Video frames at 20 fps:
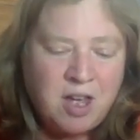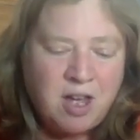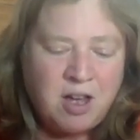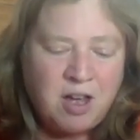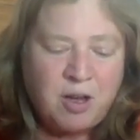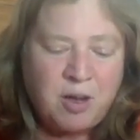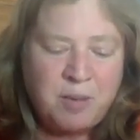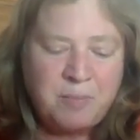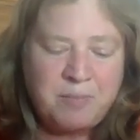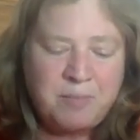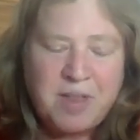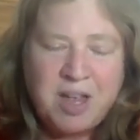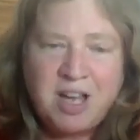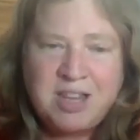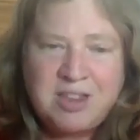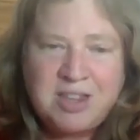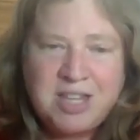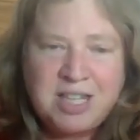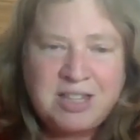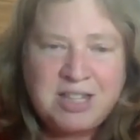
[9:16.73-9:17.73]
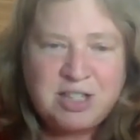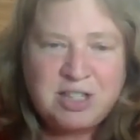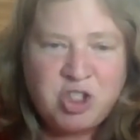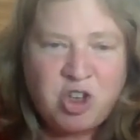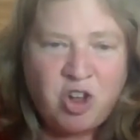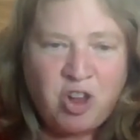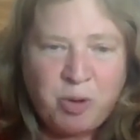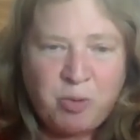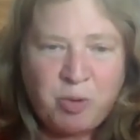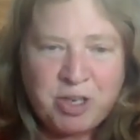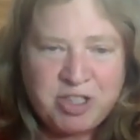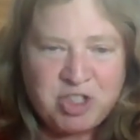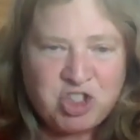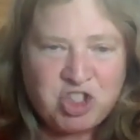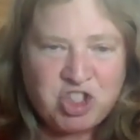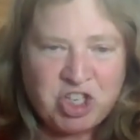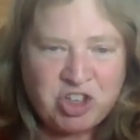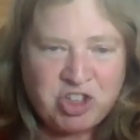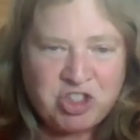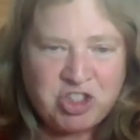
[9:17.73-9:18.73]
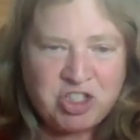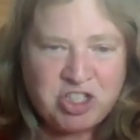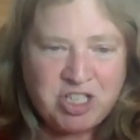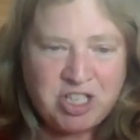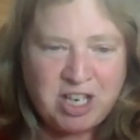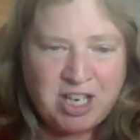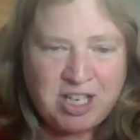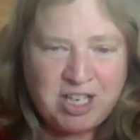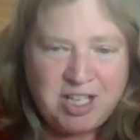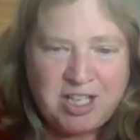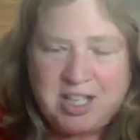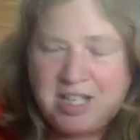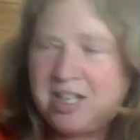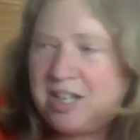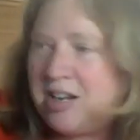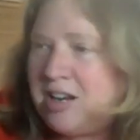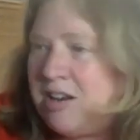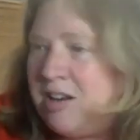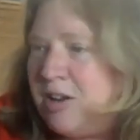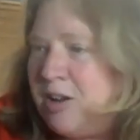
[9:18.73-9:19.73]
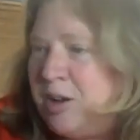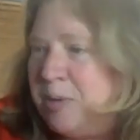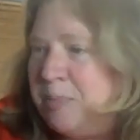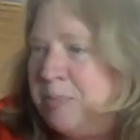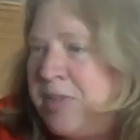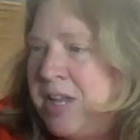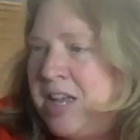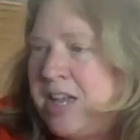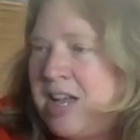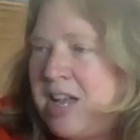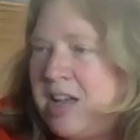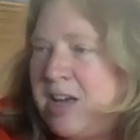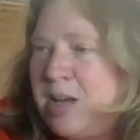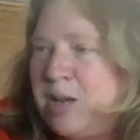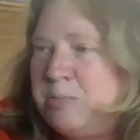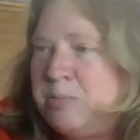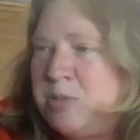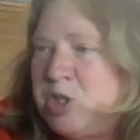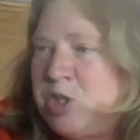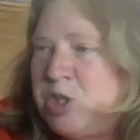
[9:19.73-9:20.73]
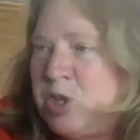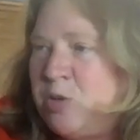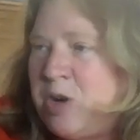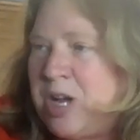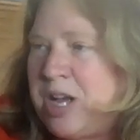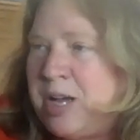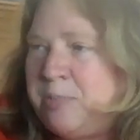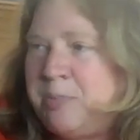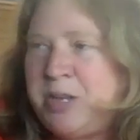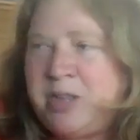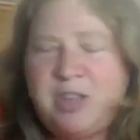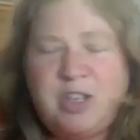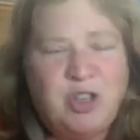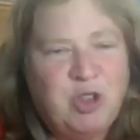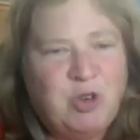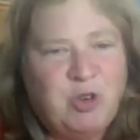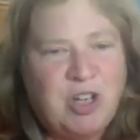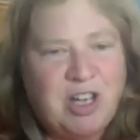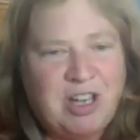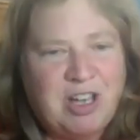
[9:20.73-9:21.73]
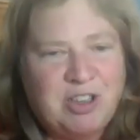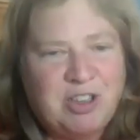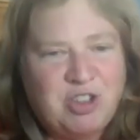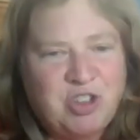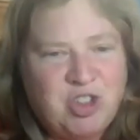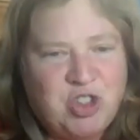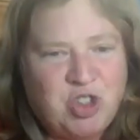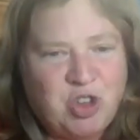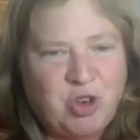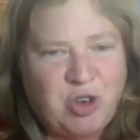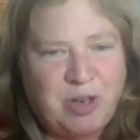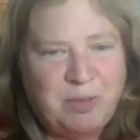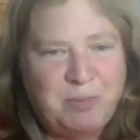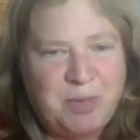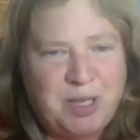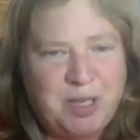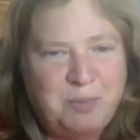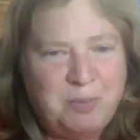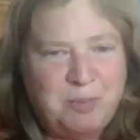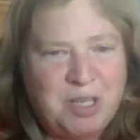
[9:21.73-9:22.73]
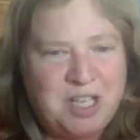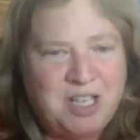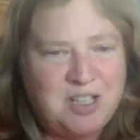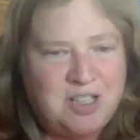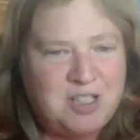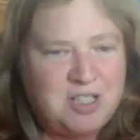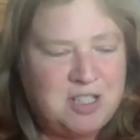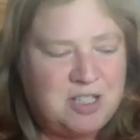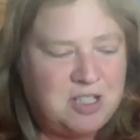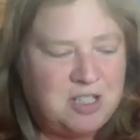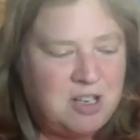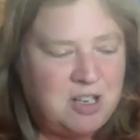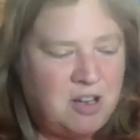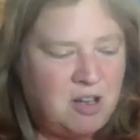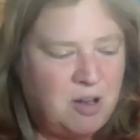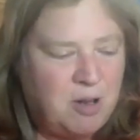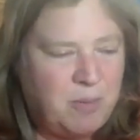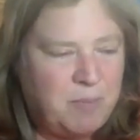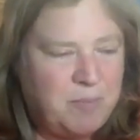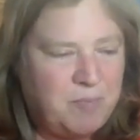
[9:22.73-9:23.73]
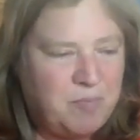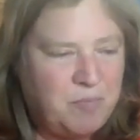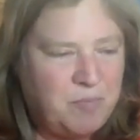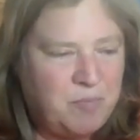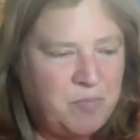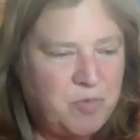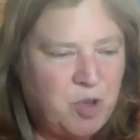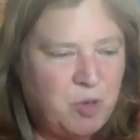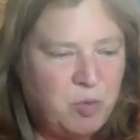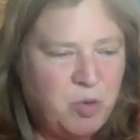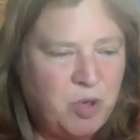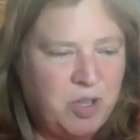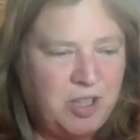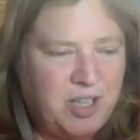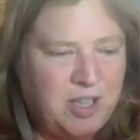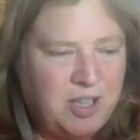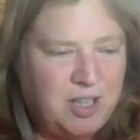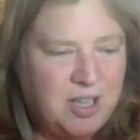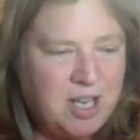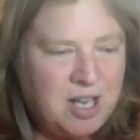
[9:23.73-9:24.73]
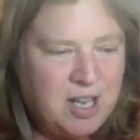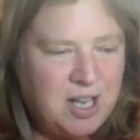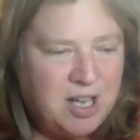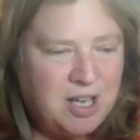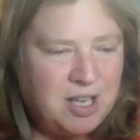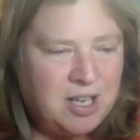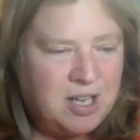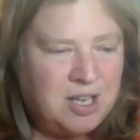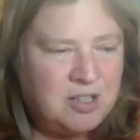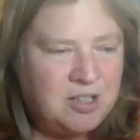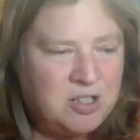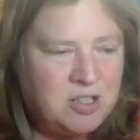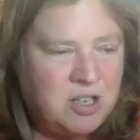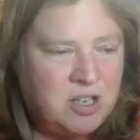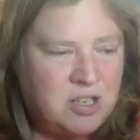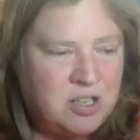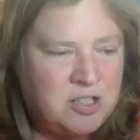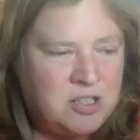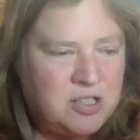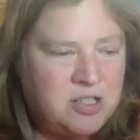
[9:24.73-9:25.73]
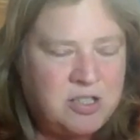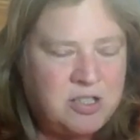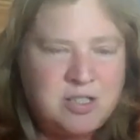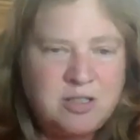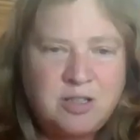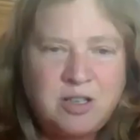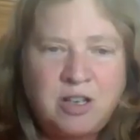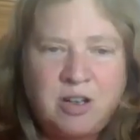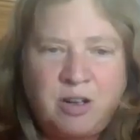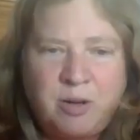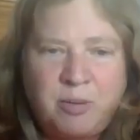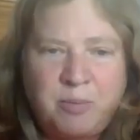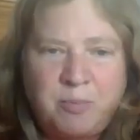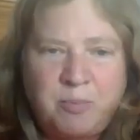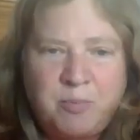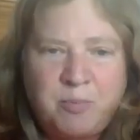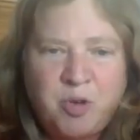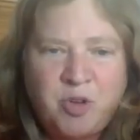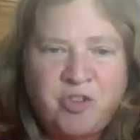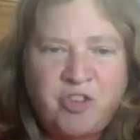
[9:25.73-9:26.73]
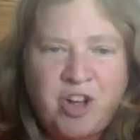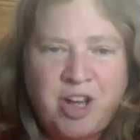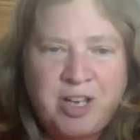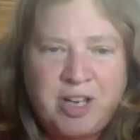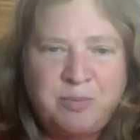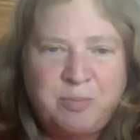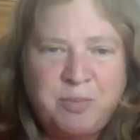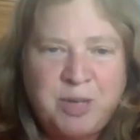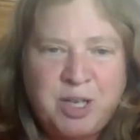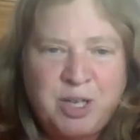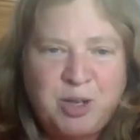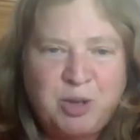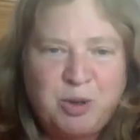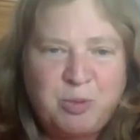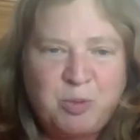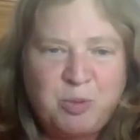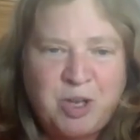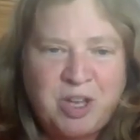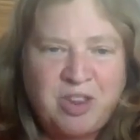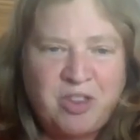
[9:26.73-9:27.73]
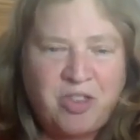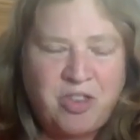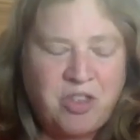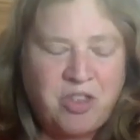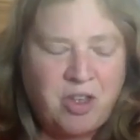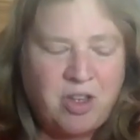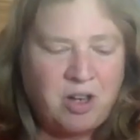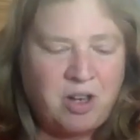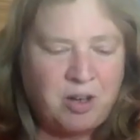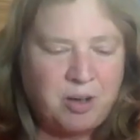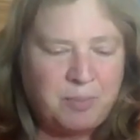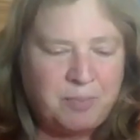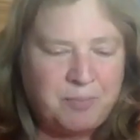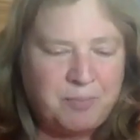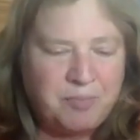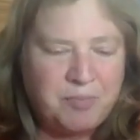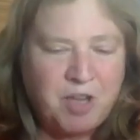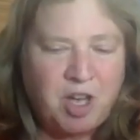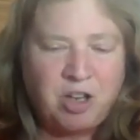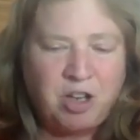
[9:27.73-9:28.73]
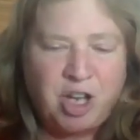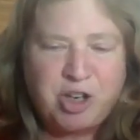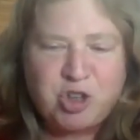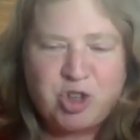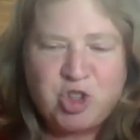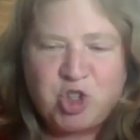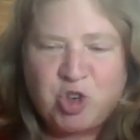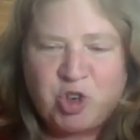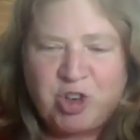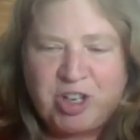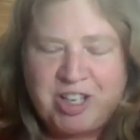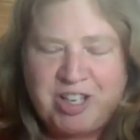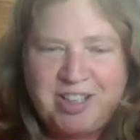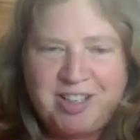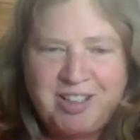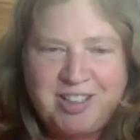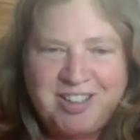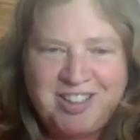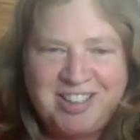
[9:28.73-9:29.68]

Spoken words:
I think that's all I wanted to share tonight. I'm so happy that you guys joined me because really it does provide me with a lot of joy.